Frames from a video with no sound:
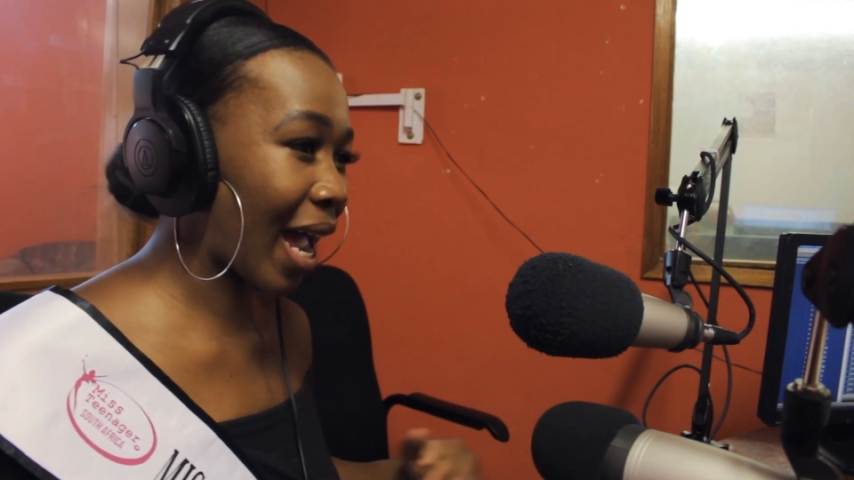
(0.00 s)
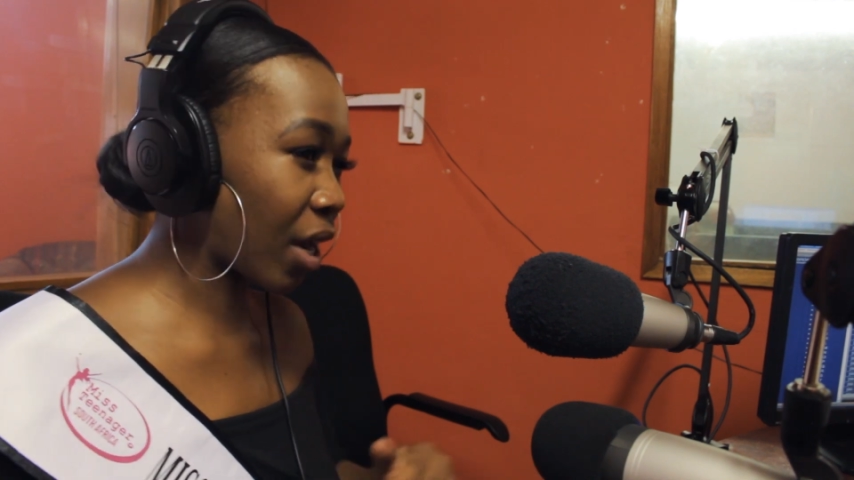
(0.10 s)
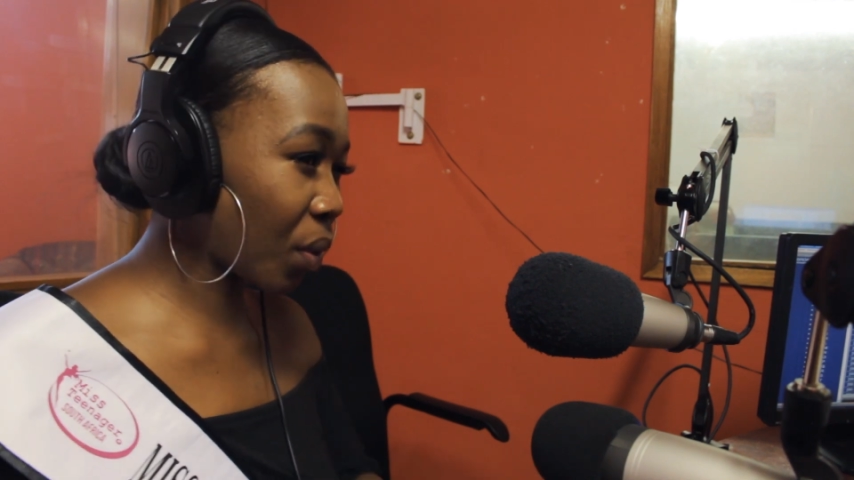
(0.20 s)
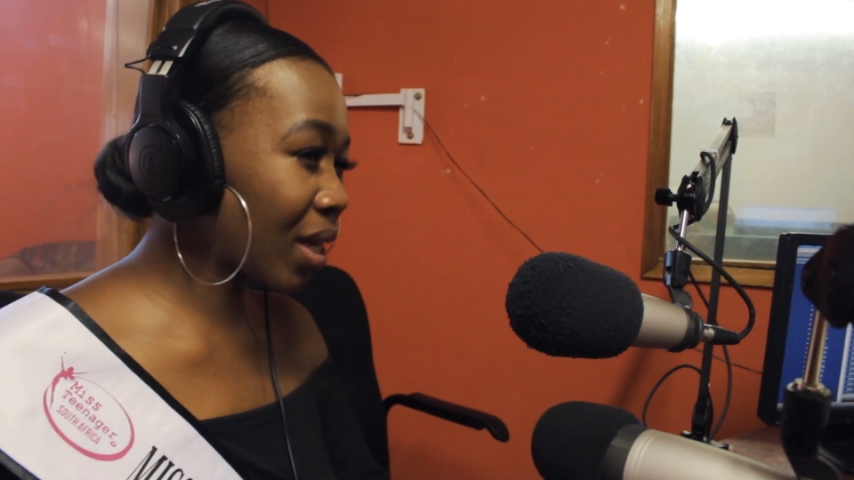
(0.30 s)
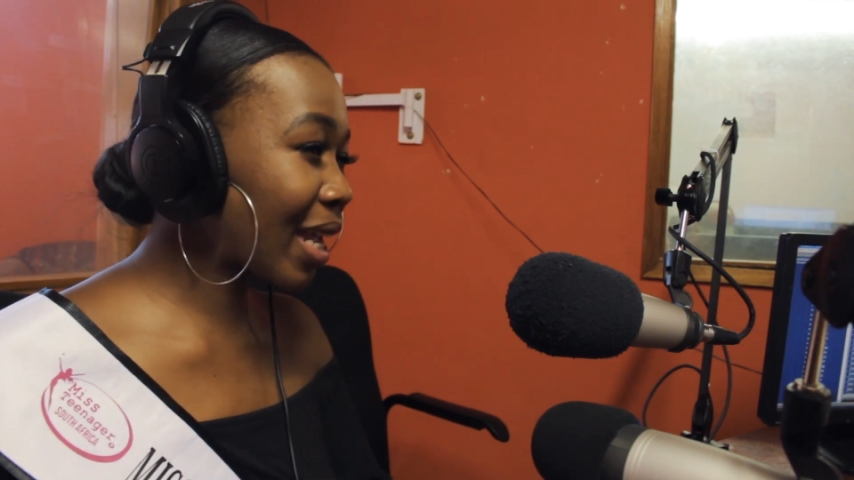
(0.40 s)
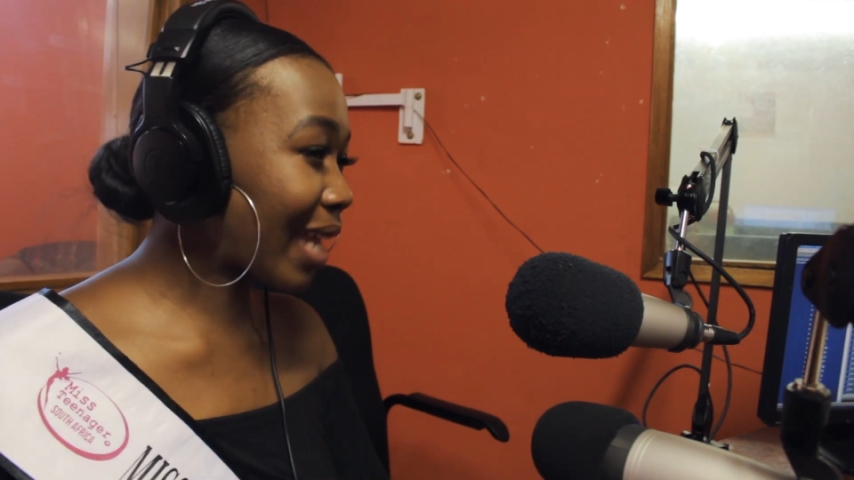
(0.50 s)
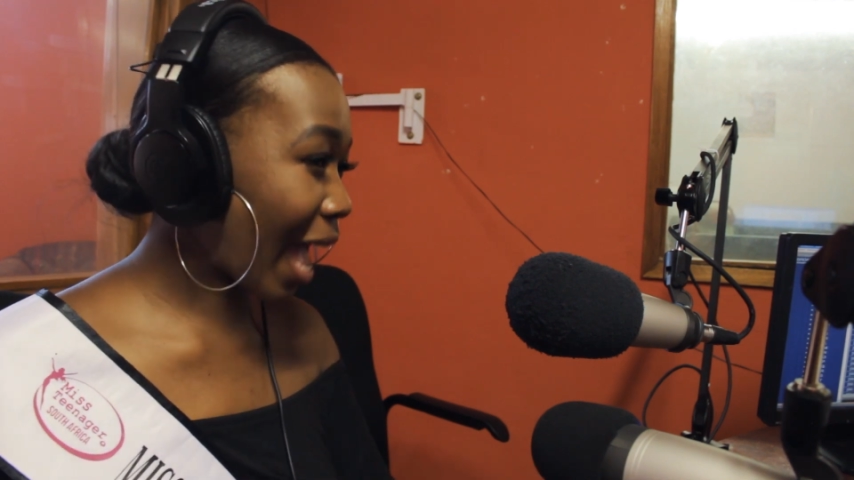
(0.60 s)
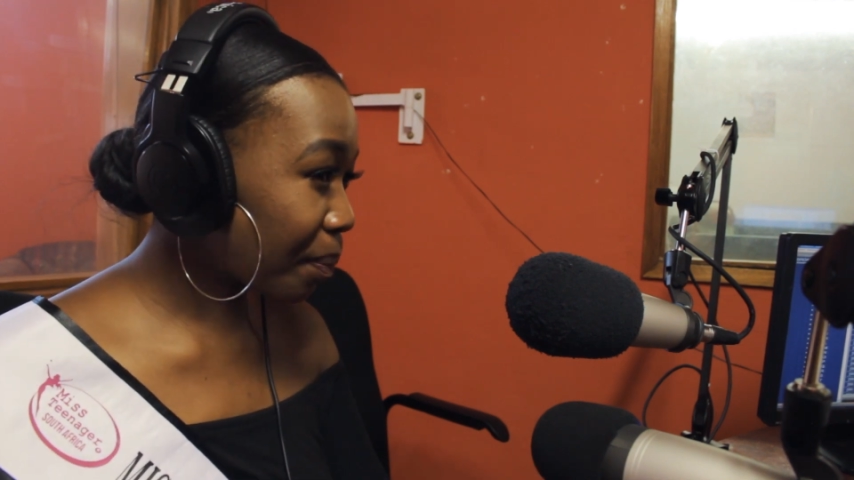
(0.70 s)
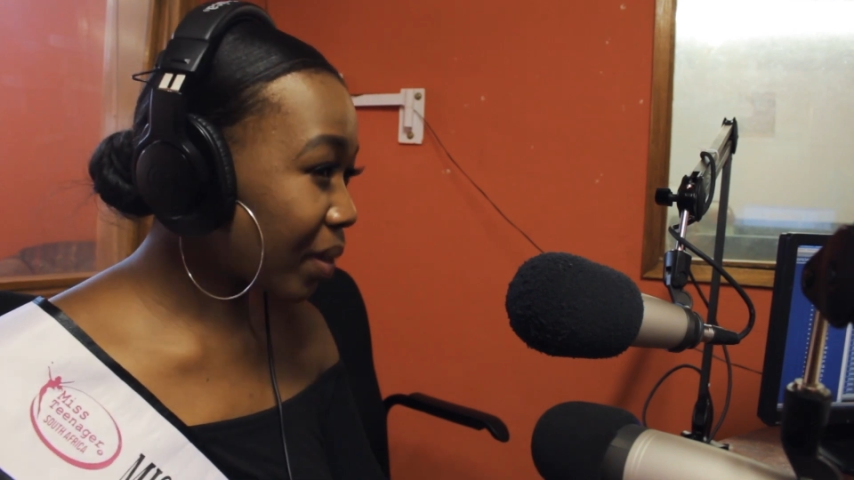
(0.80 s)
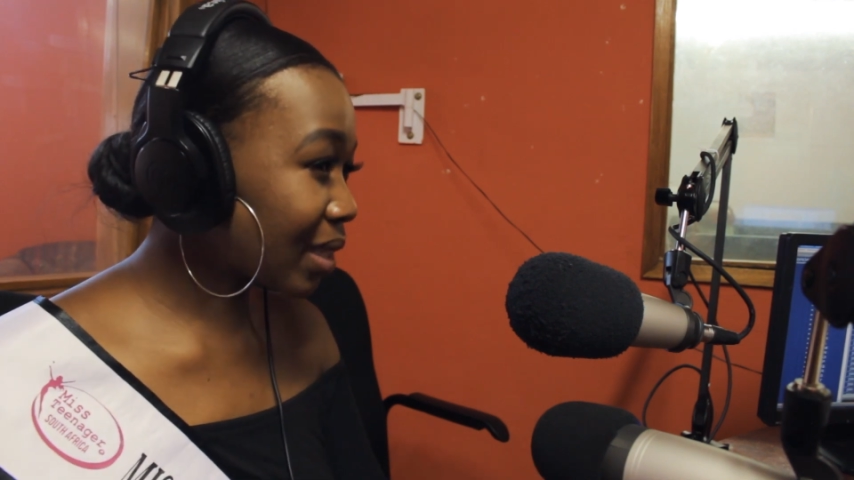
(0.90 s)
I know it
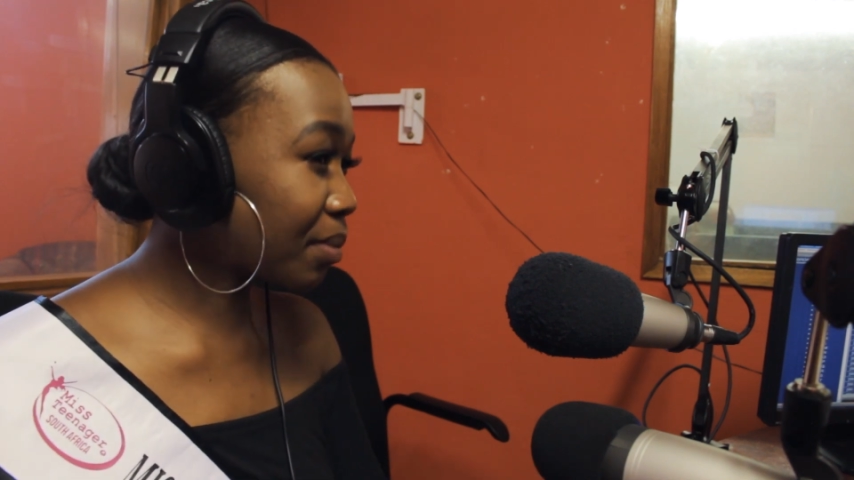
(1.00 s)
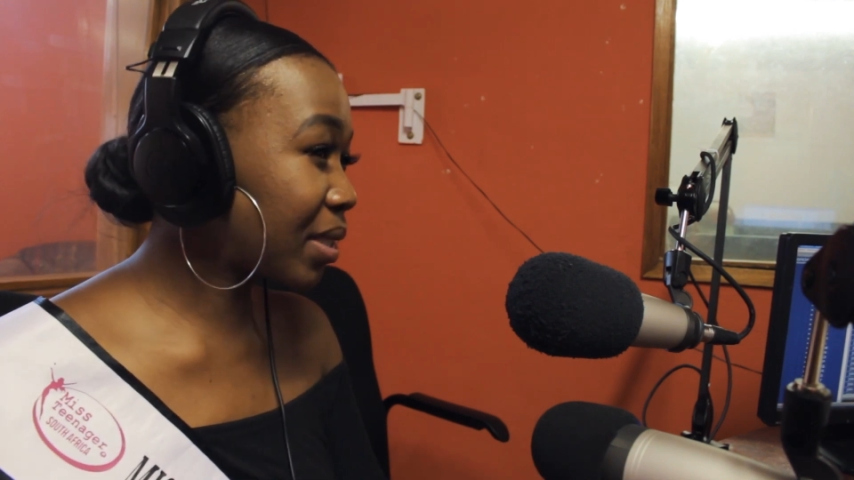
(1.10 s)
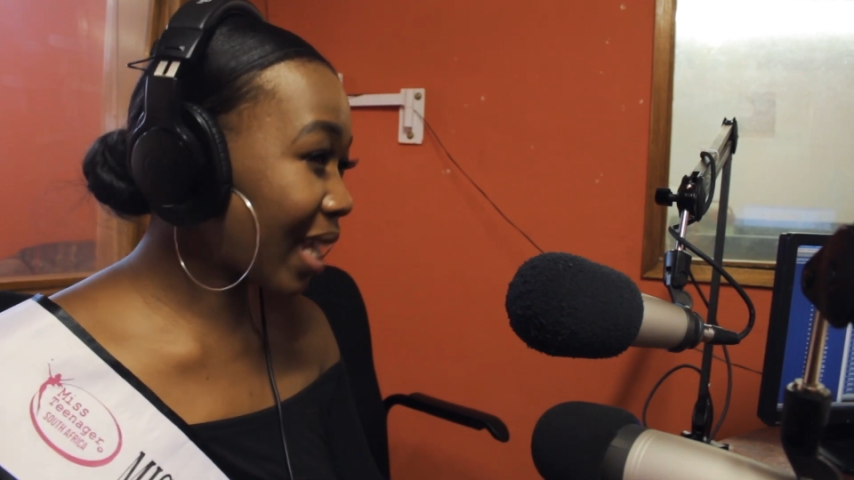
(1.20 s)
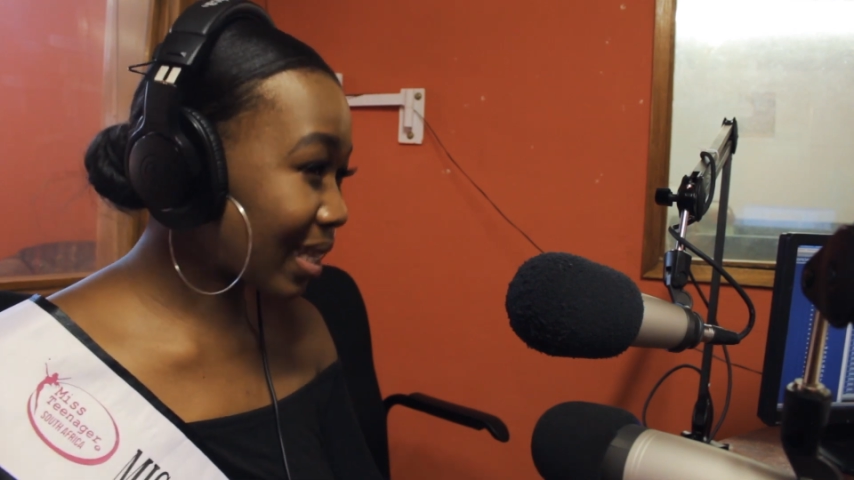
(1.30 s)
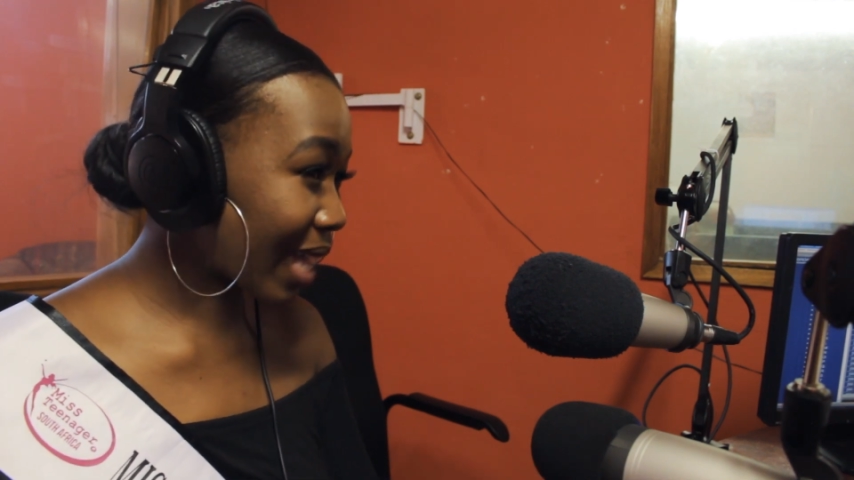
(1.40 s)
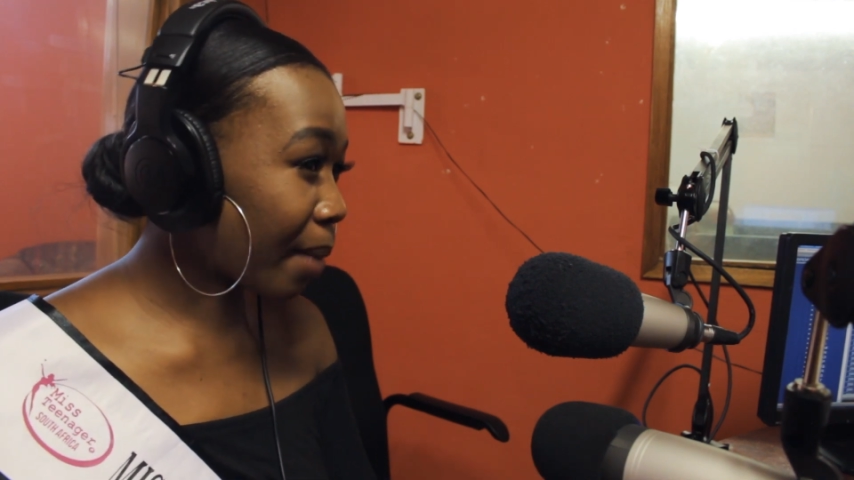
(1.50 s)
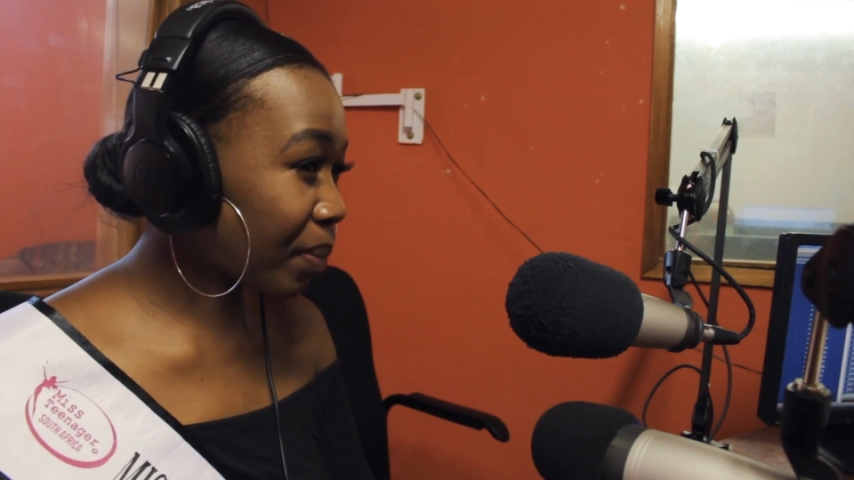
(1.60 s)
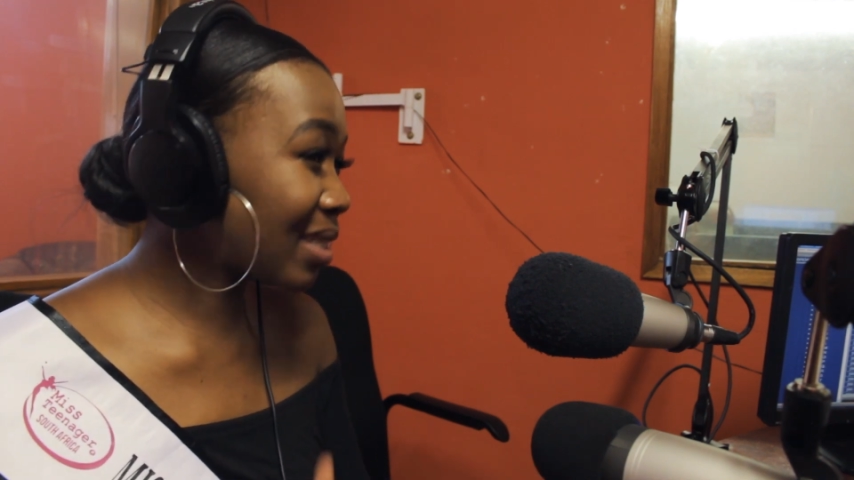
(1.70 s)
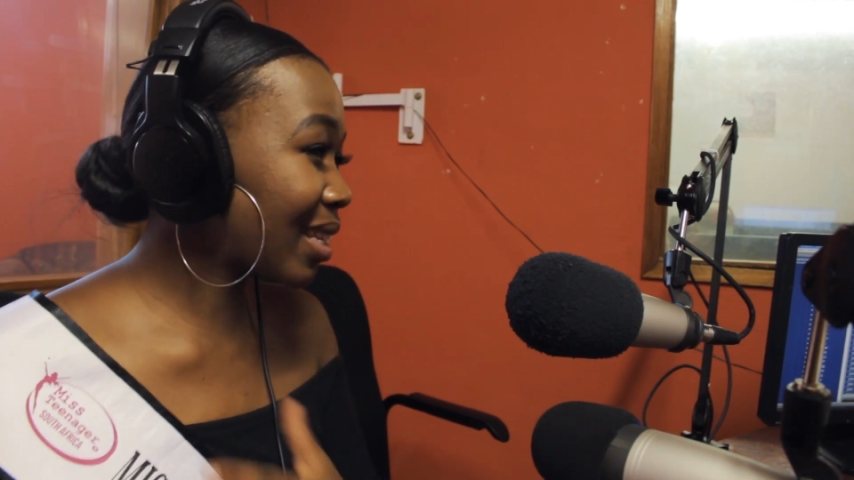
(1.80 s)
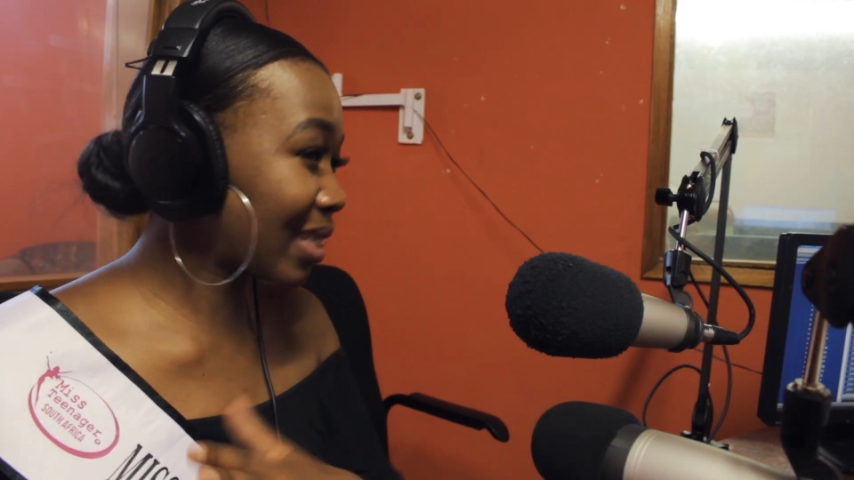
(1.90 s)
happened. Mistakes
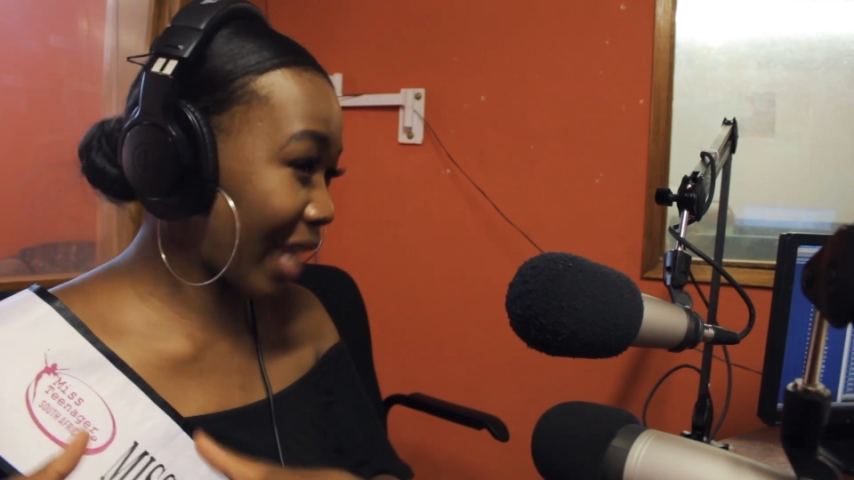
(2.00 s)
happen. These things